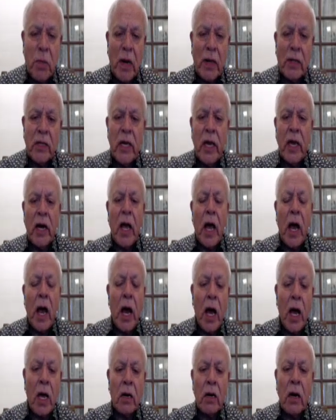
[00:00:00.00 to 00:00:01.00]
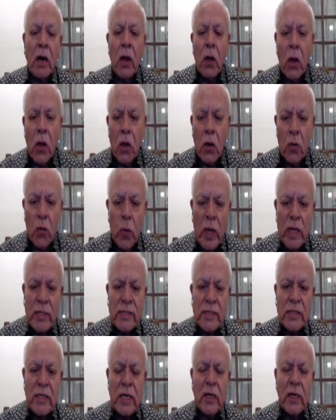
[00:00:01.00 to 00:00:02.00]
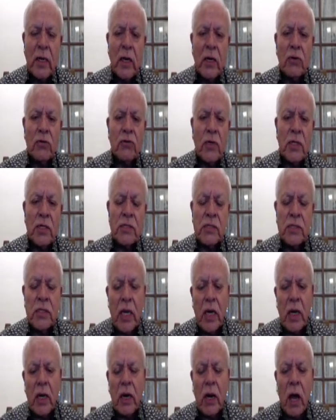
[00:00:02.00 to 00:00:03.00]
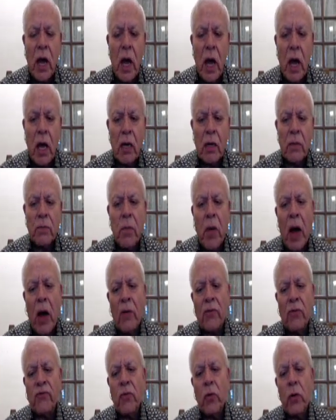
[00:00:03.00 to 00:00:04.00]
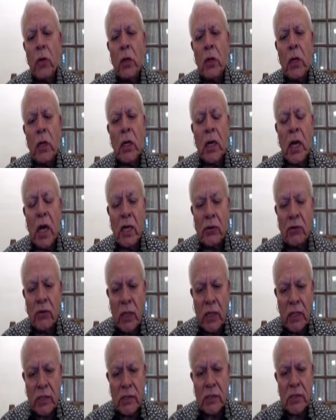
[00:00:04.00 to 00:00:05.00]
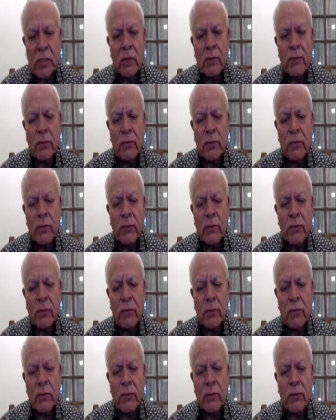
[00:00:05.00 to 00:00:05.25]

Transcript: But there are vested interests, there are powerful countries